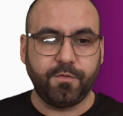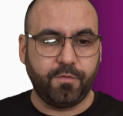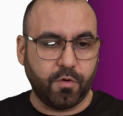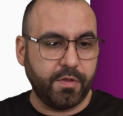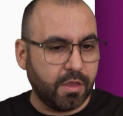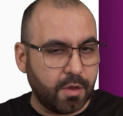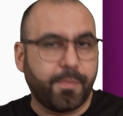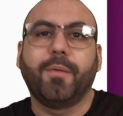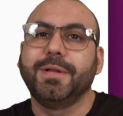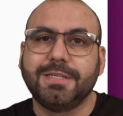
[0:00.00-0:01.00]
for the
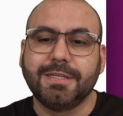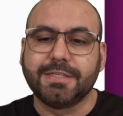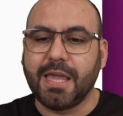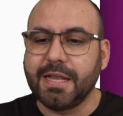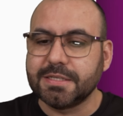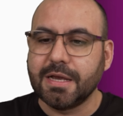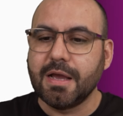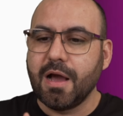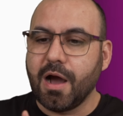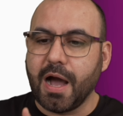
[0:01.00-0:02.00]
departments in this case,
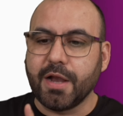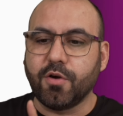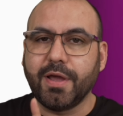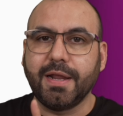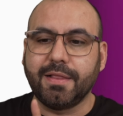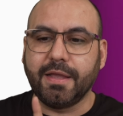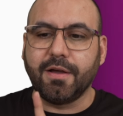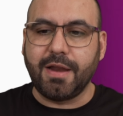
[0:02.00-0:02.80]
I go ahead and click on